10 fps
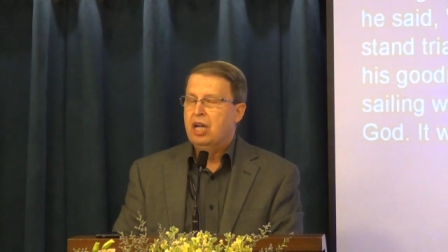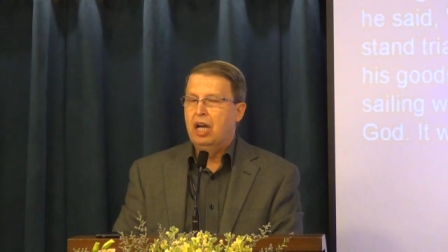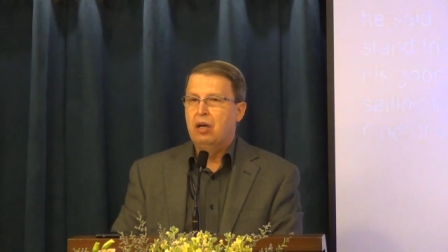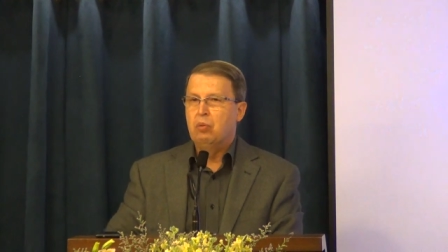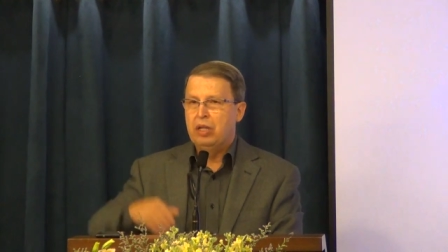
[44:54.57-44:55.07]

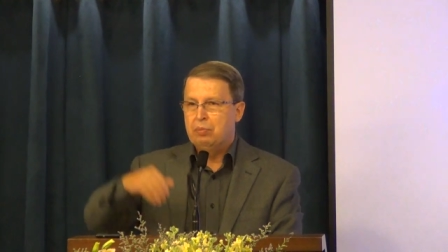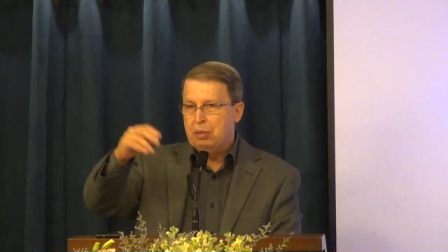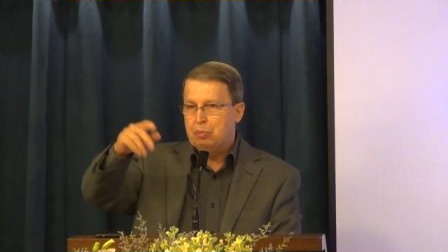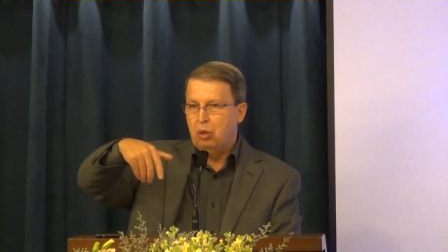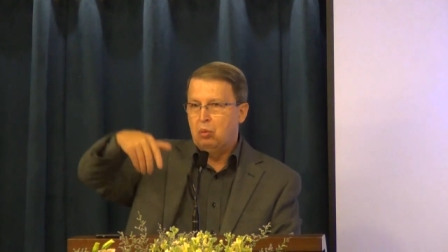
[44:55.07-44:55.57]
when
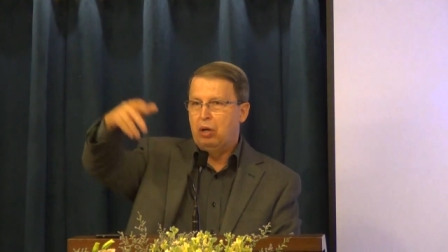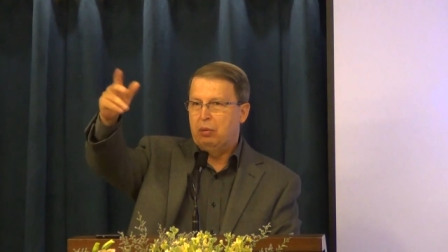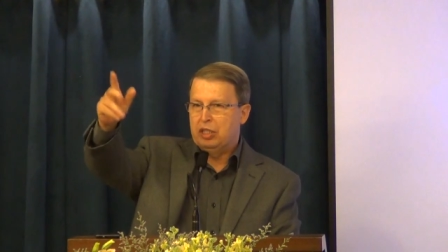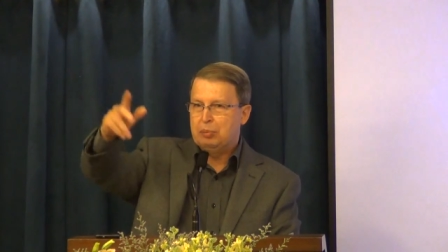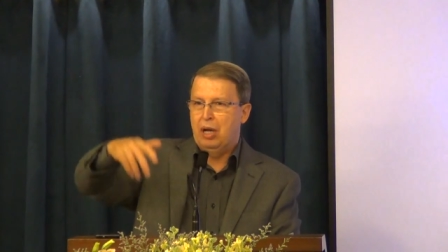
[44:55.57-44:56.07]
people were
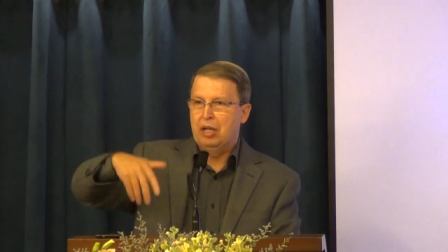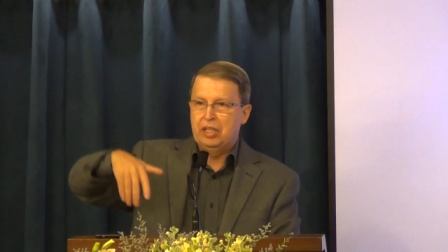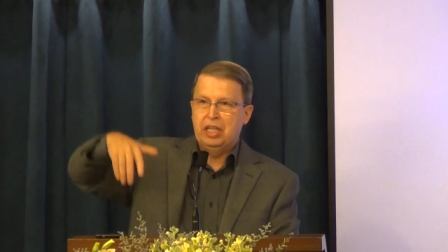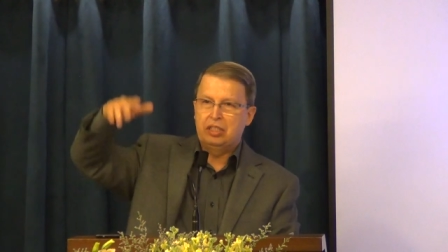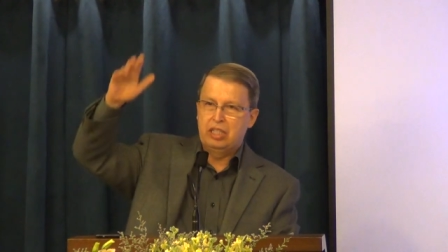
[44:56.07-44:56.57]

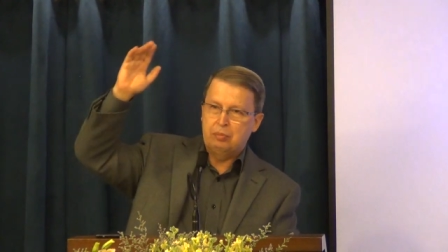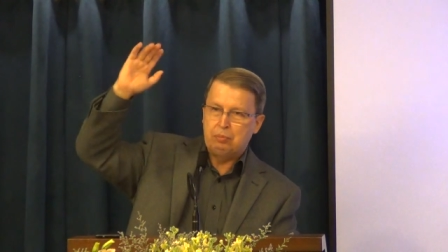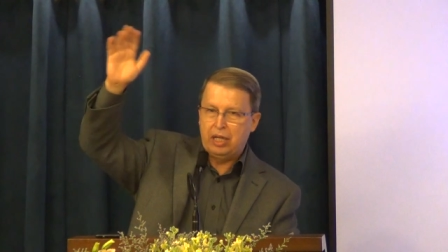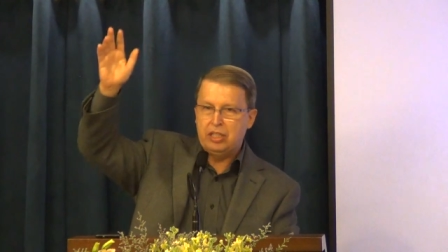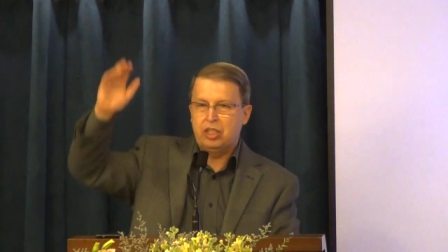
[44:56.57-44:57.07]
responding, saying,
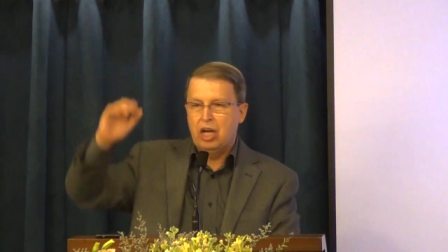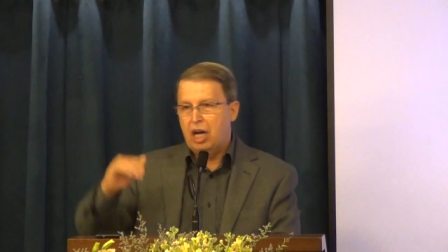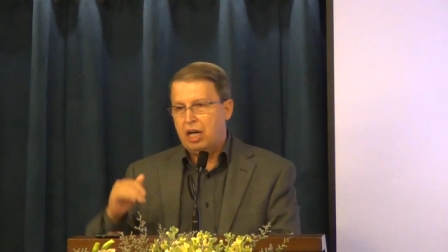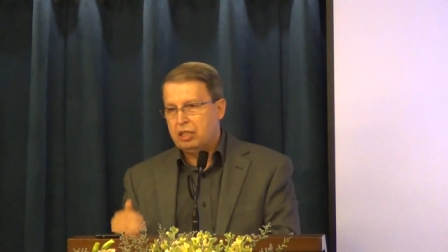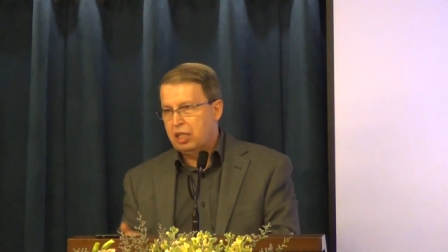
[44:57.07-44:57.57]
praise
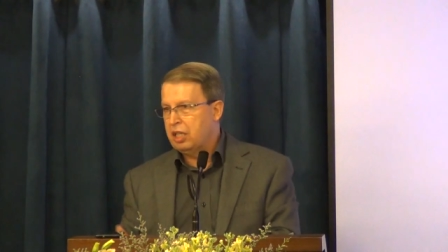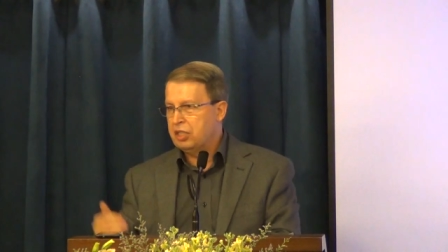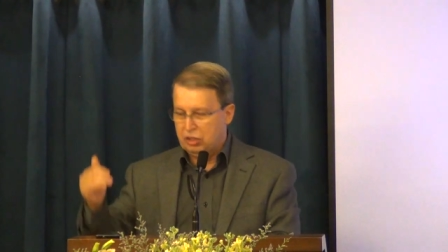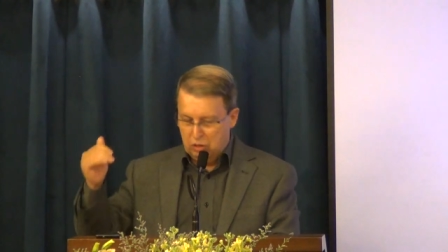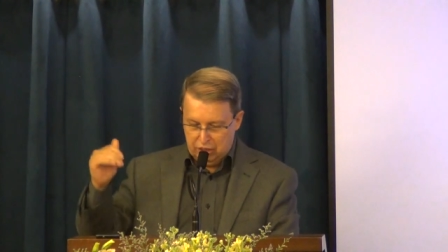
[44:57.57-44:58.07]
God, God
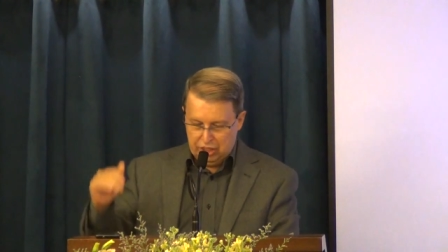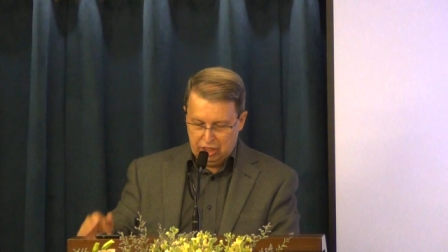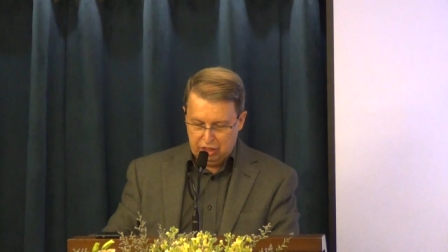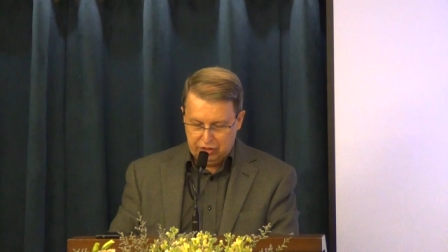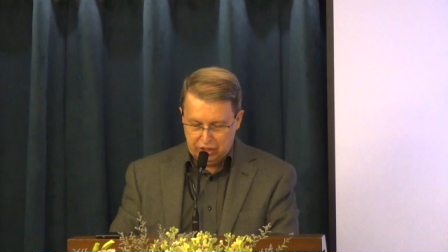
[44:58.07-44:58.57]
is good and
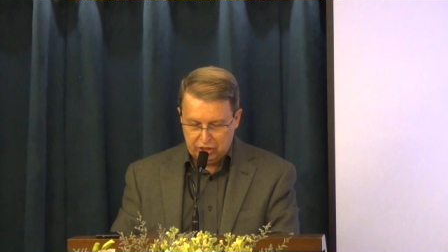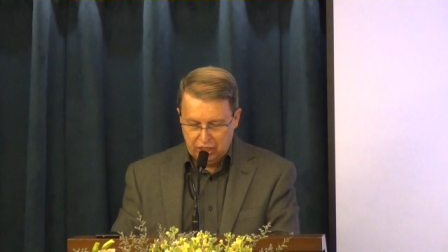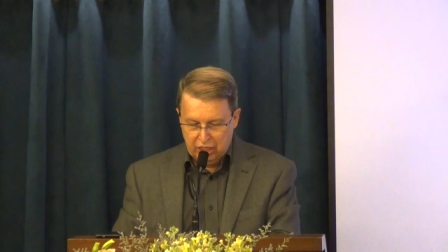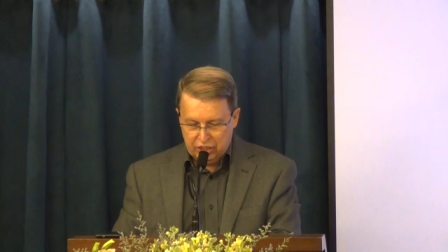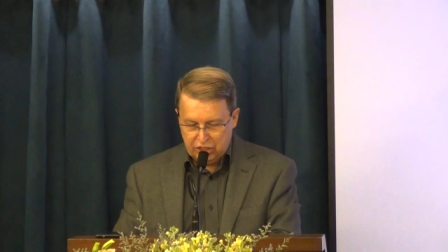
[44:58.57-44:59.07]
all this.
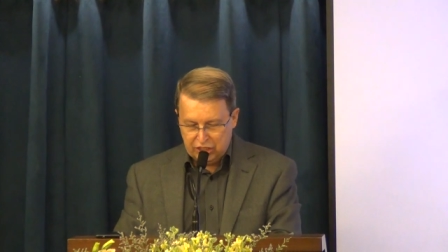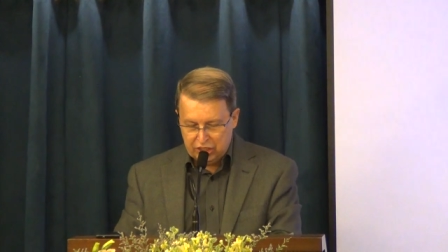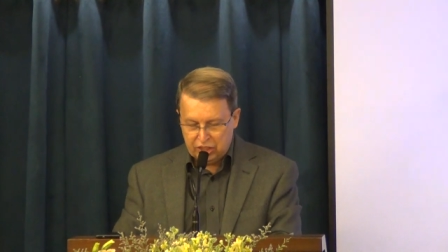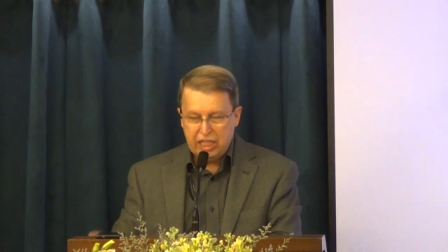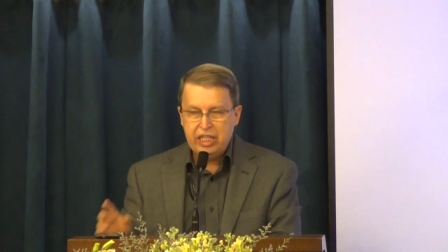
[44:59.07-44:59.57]
She
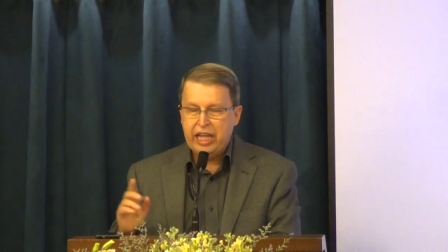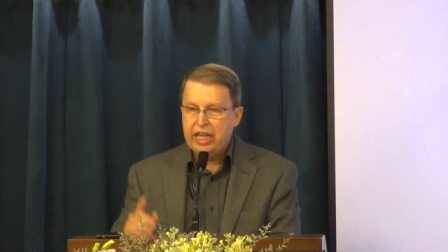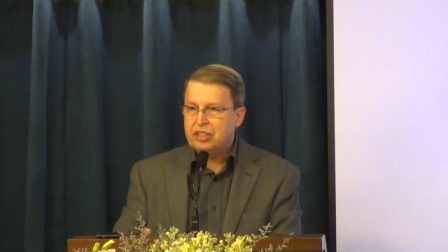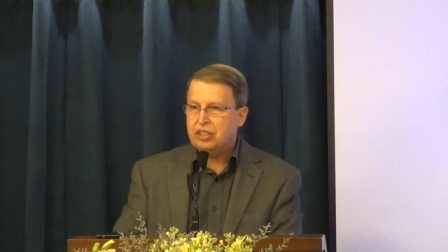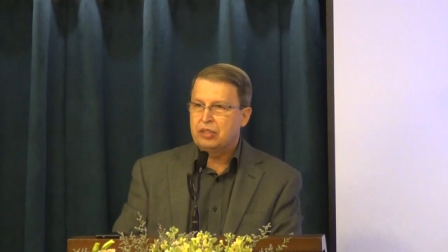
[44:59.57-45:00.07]
says,
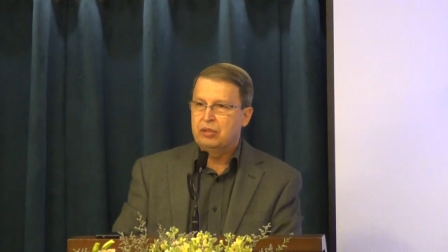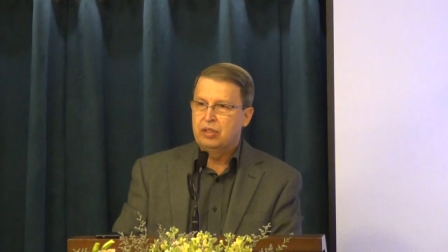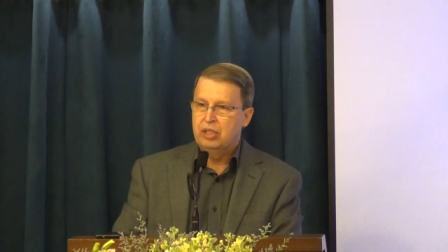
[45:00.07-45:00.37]
yes,